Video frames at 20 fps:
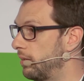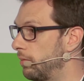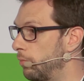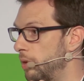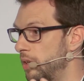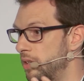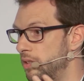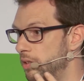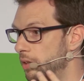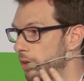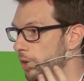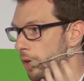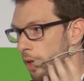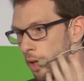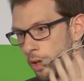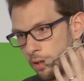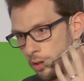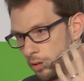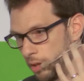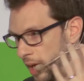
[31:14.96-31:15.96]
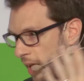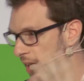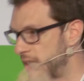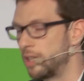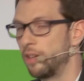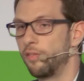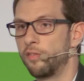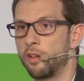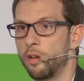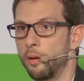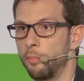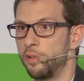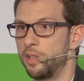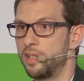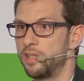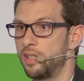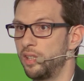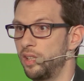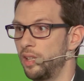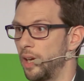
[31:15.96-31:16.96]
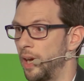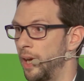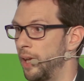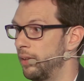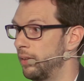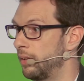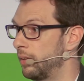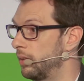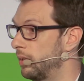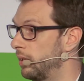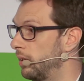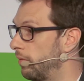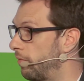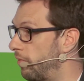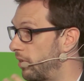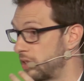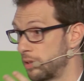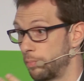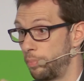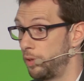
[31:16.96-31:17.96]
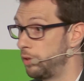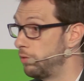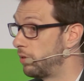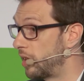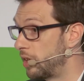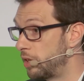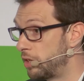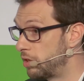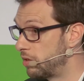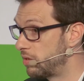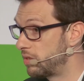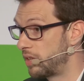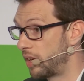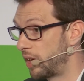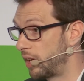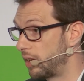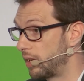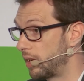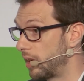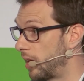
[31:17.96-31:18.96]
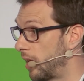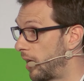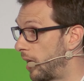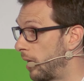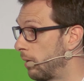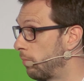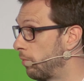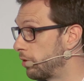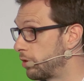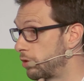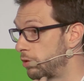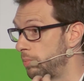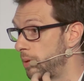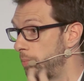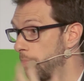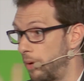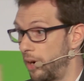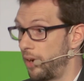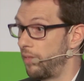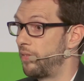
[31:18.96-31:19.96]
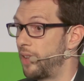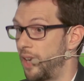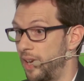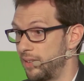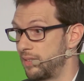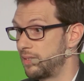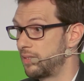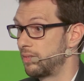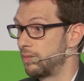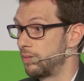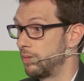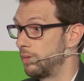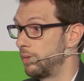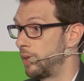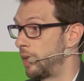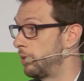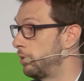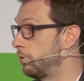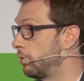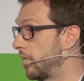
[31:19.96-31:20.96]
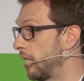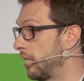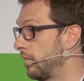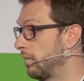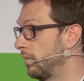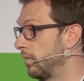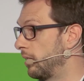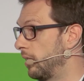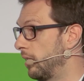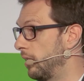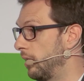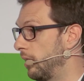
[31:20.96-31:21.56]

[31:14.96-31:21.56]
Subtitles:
with active community. And for example, you can just say, I want to be part of that, and you can